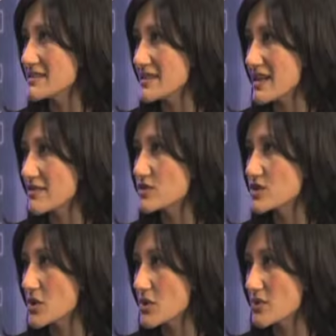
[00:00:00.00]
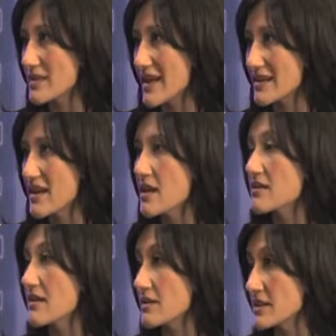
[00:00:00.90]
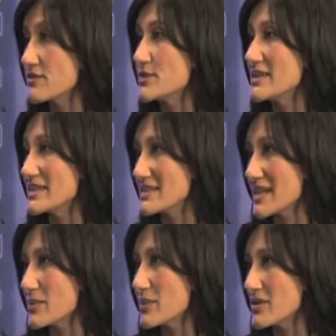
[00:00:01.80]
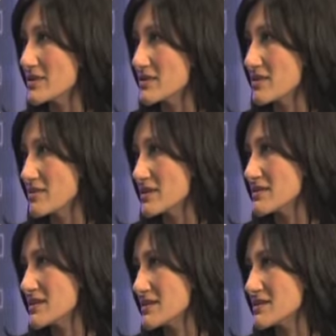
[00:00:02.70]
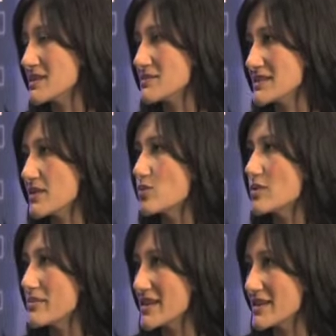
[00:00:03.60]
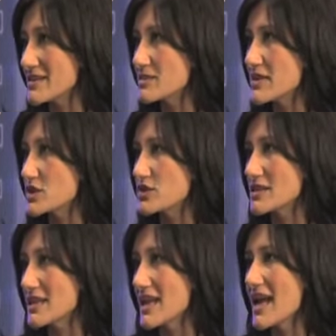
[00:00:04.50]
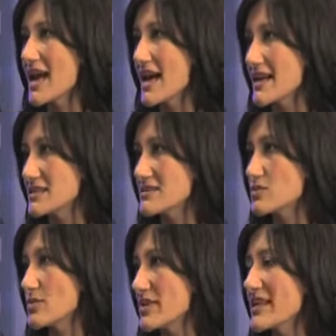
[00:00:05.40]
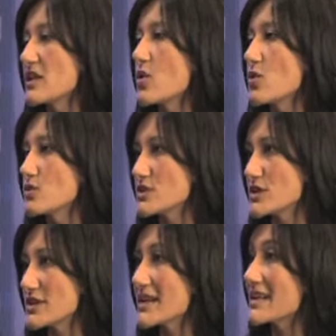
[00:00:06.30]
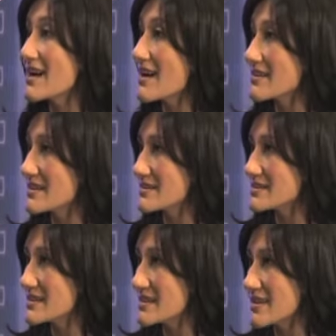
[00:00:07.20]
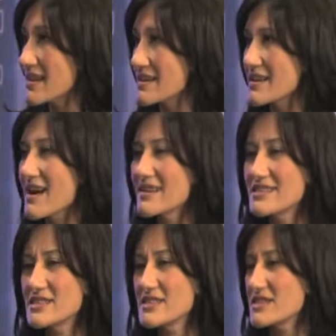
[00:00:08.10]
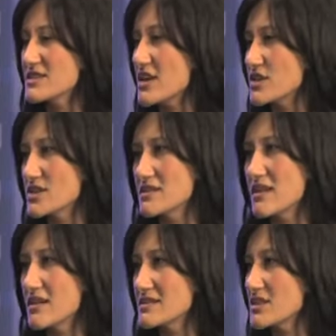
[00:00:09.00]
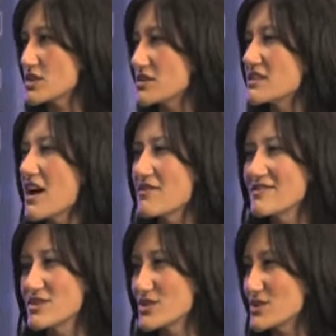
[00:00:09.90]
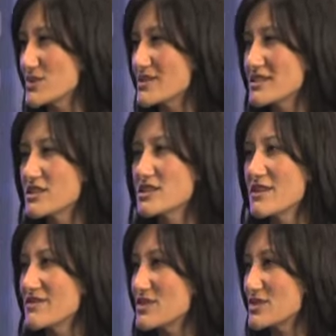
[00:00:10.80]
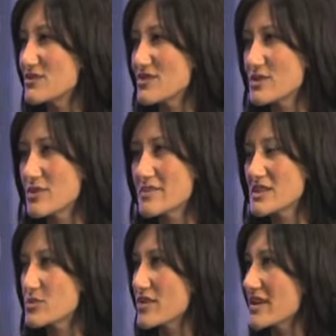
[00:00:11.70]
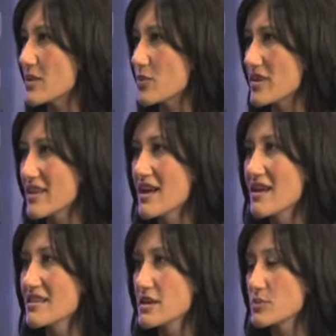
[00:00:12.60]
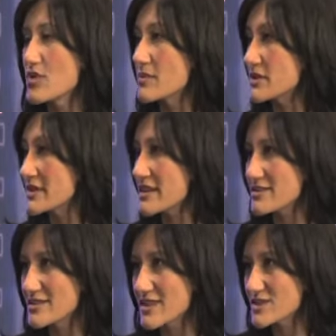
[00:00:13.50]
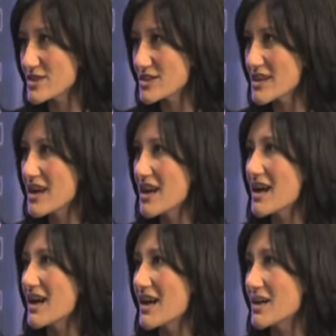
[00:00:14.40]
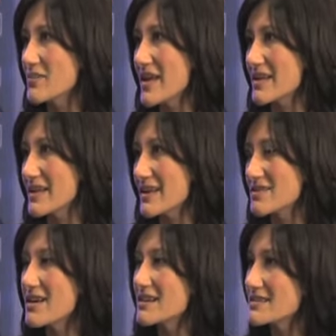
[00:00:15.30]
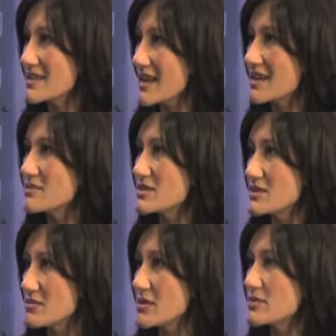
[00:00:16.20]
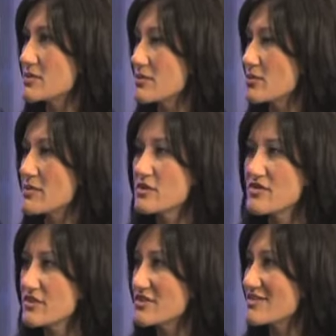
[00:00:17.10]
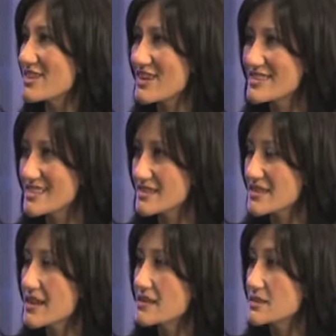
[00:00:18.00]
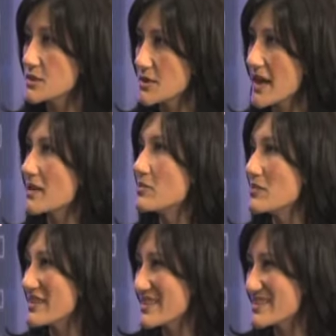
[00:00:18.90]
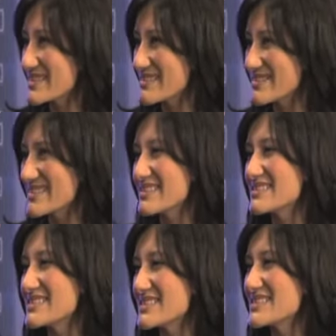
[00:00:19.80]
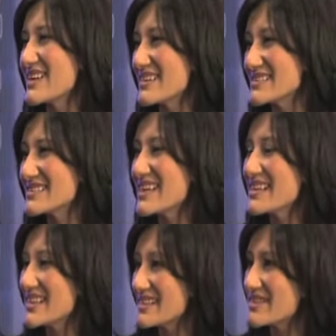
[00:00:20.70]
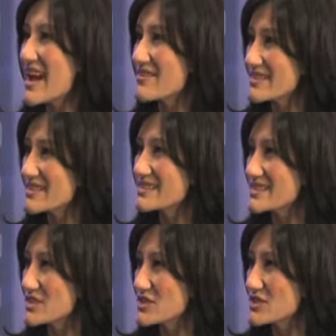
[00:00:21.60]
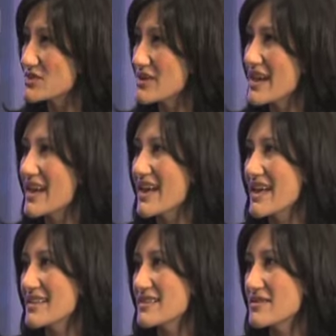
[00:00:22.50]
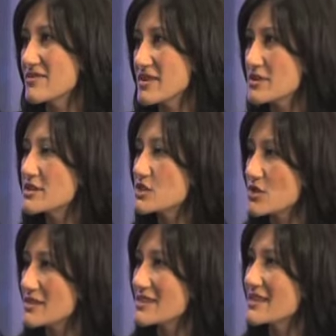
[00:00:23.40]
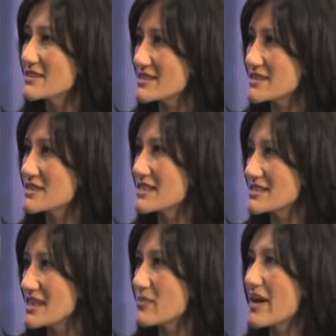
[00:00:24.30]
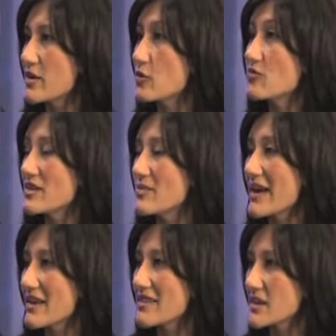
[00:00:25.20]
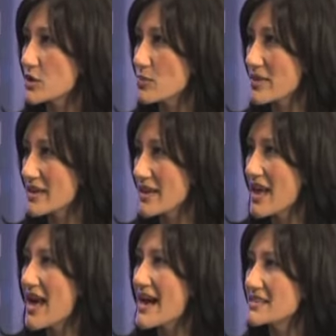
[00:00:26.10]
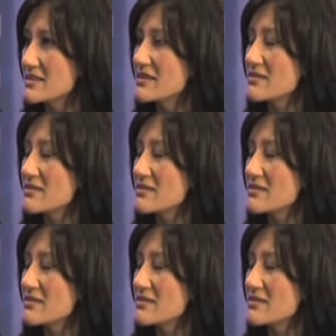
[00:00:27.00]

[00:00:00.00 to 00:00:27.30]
that have shown that I'll give you an example. Um, it's, it seems that women, especially as women get older, incontinence and, and mm-hmm. incontinence is such a uh, such a tough issue, mm -hmm. such mm-hmm. a tough issue for a woman to bring up with their primary care doctor. Um, and and a lot of times, you know, people women are very reluctant to admit or even discuss that they're having this issue. And very strong data to suggest that biofeedback therapy has